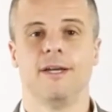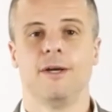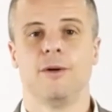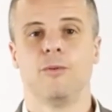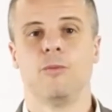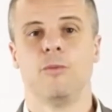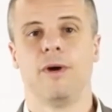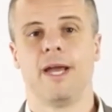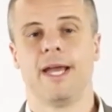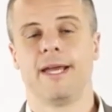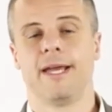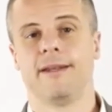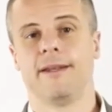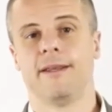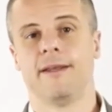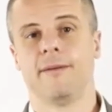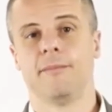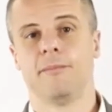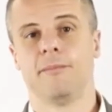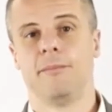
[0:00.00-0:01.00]
when
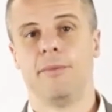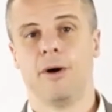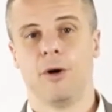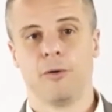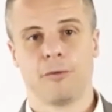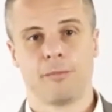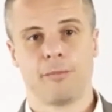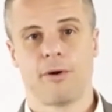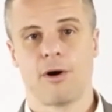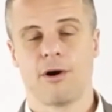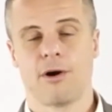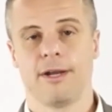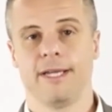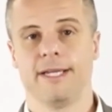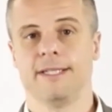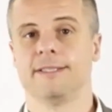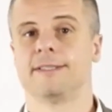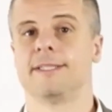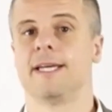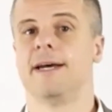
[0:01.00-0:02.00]
both
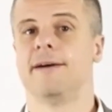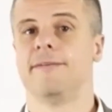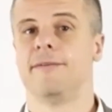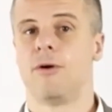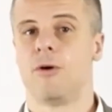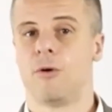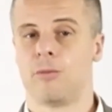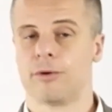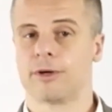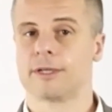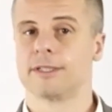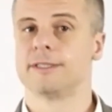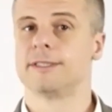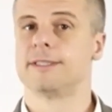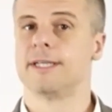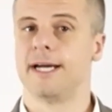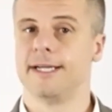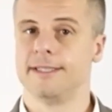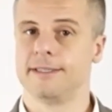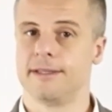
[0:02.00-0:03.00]
parties have homework
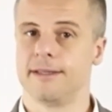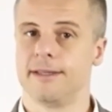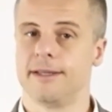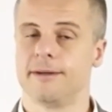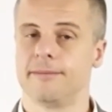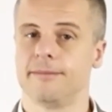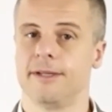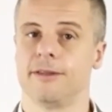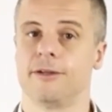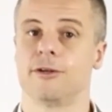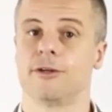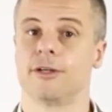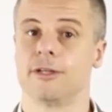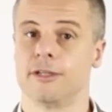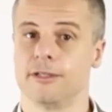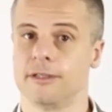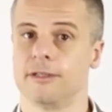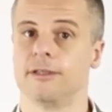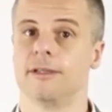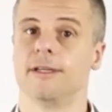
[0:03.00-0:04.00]
assigned to them that they're going
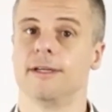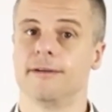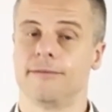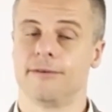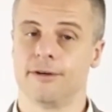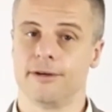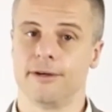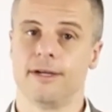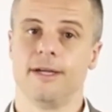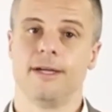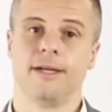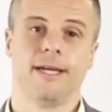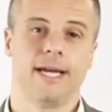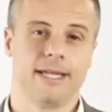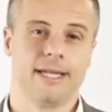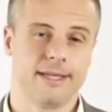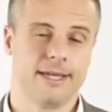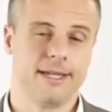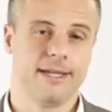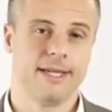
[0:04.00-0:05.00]
to deliver
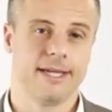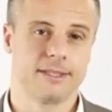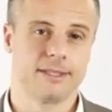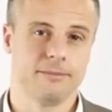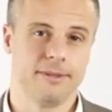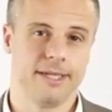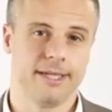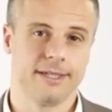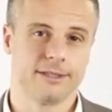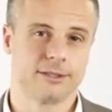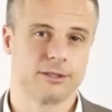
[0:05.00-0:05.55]
at that next meeting.